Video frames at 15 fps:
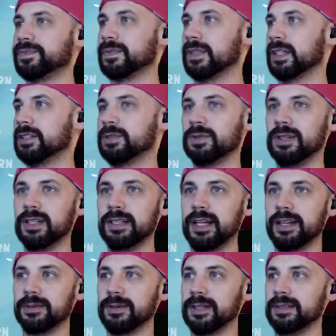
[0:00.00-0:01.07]
Let's roll
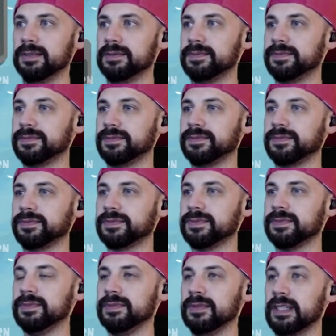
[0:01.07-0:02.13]
another one.
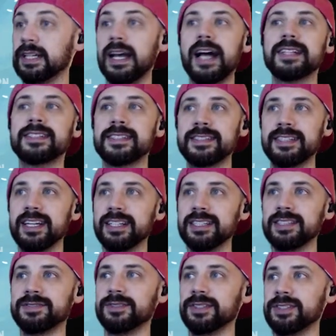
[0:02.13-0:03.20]
Got
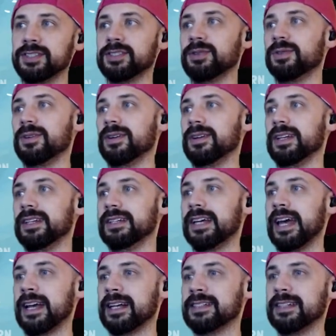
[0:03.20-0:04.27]
6 for the sword.
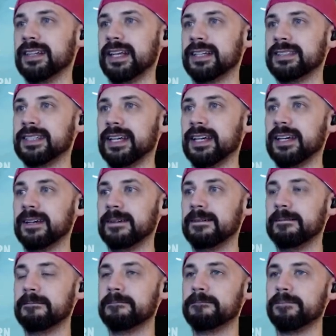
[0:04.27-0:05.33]
Excelente.
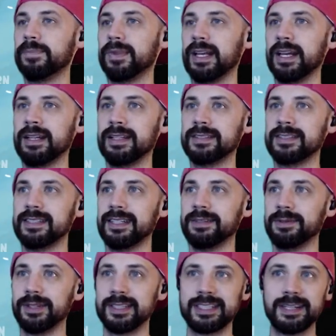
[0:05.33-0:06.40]
And let's see,
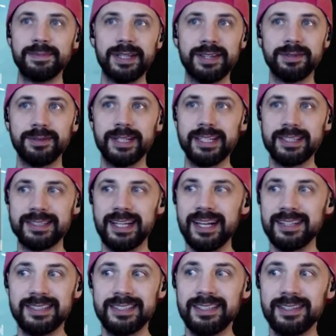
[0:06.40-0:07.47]
will this give me 3
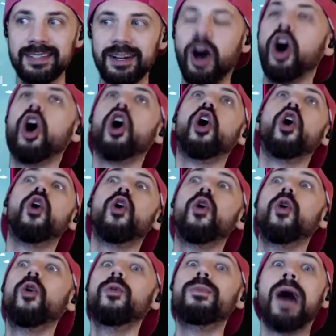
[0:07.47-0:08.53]
exactly?
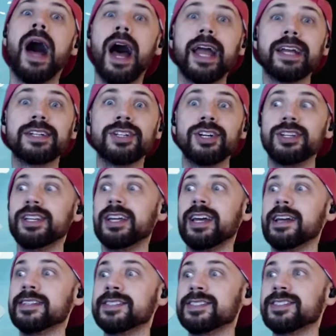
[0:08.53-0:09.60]
Oh my
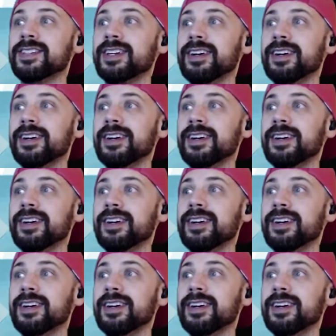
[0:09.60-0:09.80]
goodness.